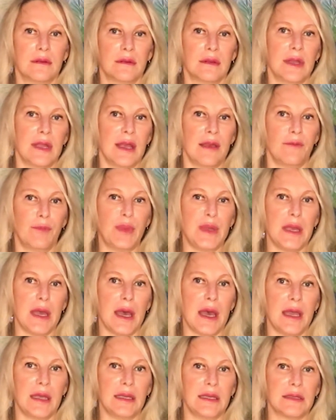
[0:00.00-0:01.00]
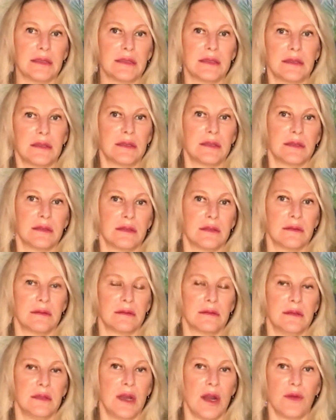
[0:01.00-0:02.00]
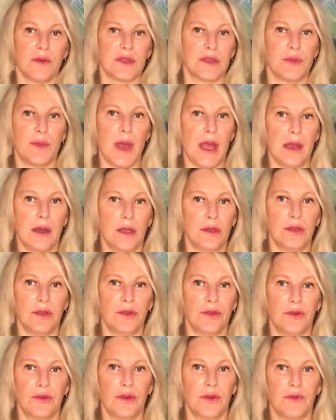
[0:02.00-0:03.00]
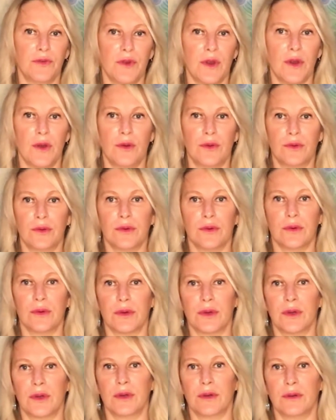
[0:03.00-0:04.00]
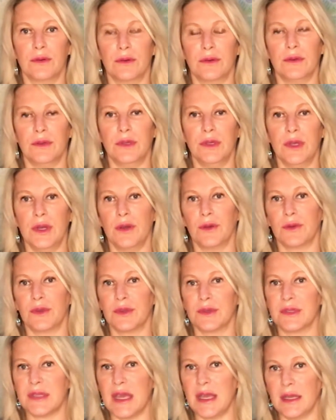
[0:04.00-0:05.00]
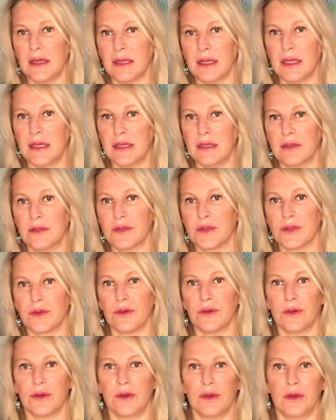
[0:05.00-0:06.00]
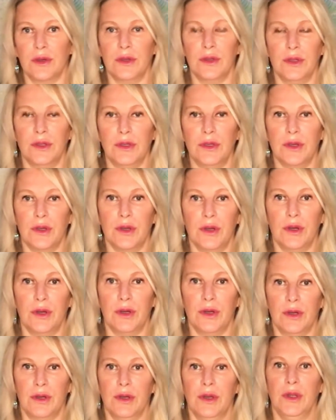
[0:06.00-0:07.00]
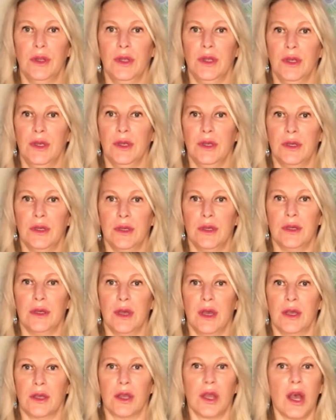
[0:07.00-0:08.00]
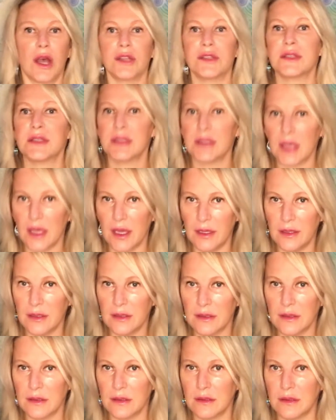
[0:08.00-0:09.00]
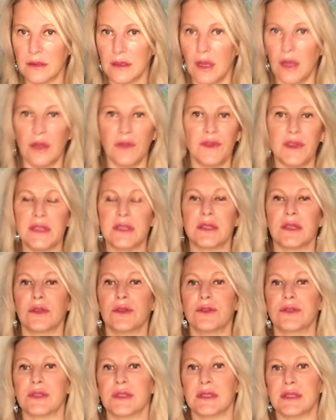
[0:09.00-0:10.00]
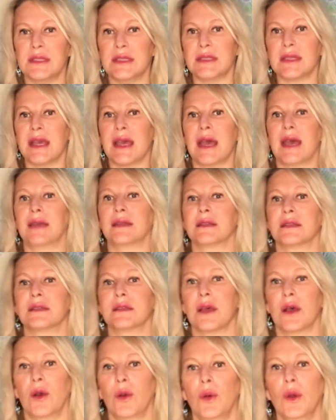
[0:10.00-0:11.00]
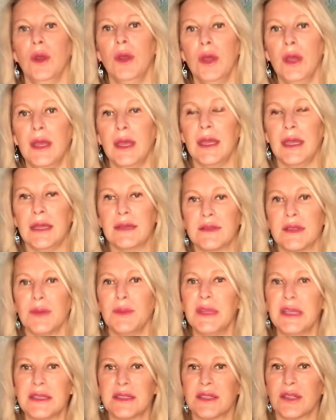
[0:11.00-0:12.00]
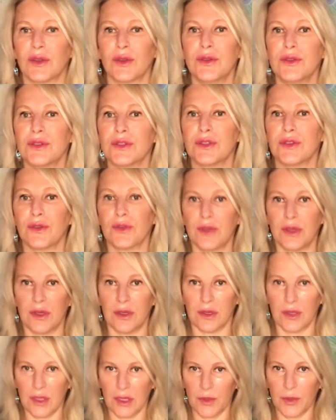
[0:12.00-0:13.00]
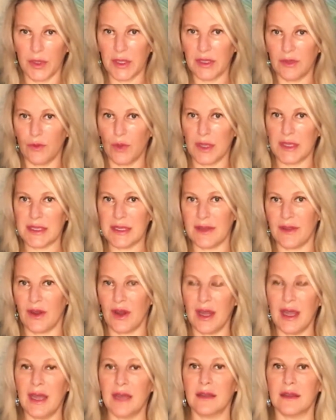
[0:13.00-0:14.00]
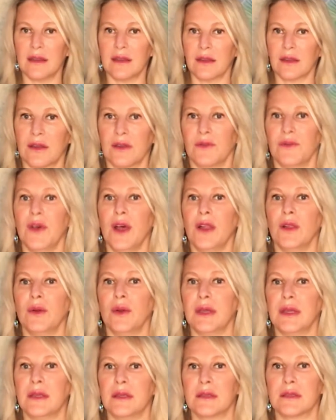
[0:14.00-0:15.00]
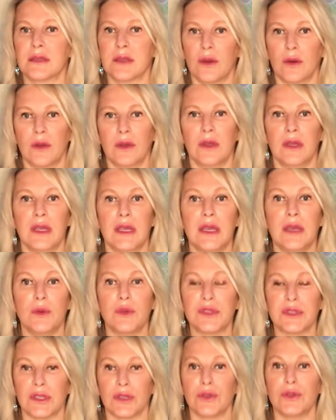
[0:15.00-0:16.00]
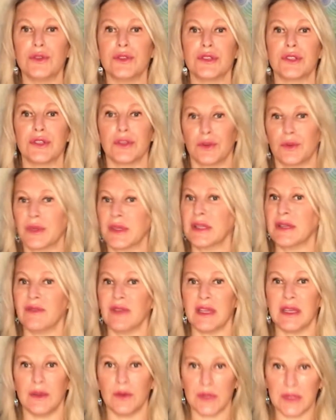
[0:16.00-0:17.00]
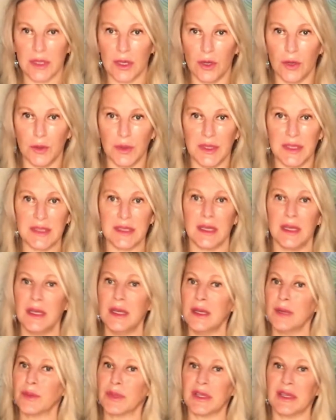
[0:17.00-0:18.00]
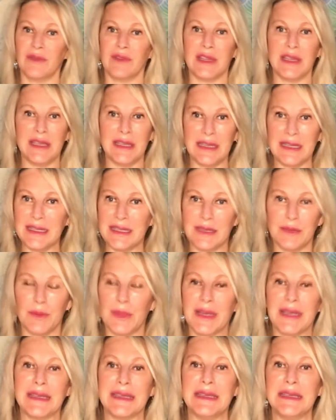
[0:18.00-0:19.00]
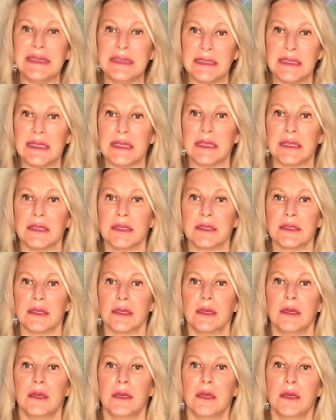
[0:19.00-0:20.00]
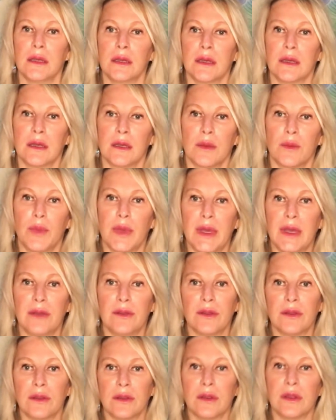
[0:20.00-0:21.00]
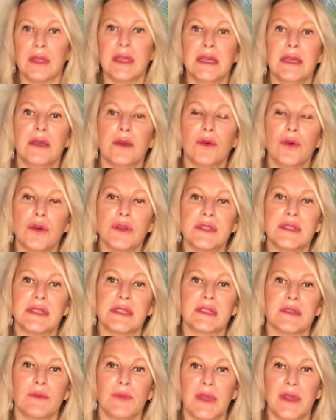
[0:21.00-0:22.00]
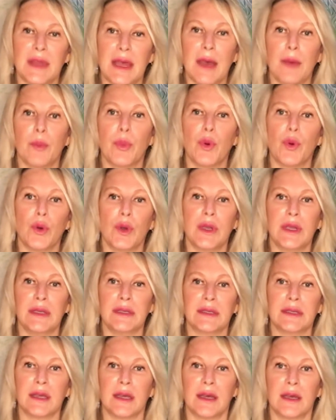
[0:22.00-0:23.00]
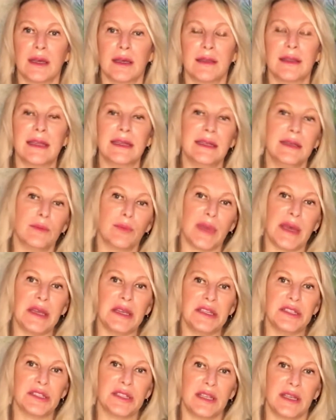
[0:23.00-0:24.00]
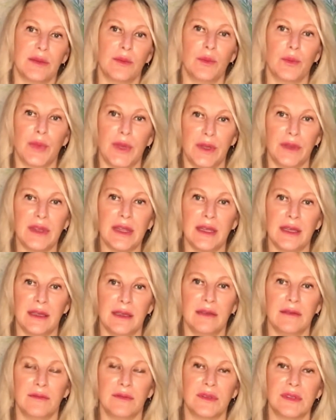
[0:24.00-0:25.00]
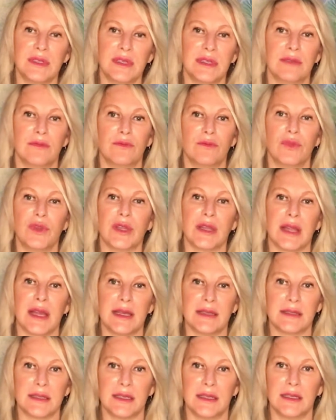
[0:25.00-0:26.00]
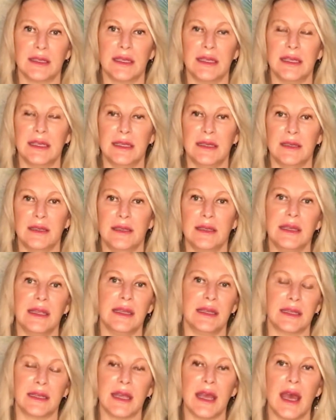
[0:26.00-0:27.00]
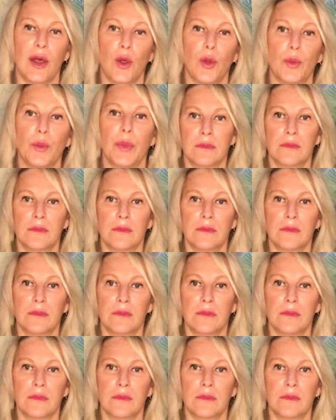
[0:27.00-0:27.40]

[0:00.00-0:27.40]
FBI is, spying on you through your phone, or, there's aliens, or you're God's son. All of these delusions he's had. So if somebody is delusional, they're going to believe what's in their head and they're follow it. So he was delusional, believing he was homeless, believing he needed money. He didn't. But the court system at that point, they did punish him, but they did realize that he needed help.